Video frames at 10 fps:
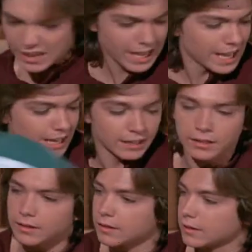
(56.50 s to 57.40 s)
I've
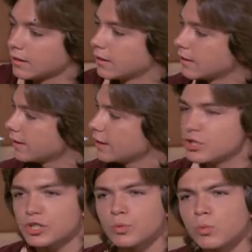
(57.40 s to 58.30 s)
had it.
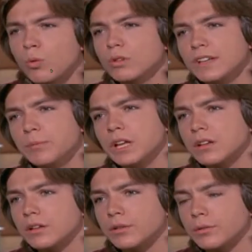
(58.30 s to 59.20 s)
They just won't leave me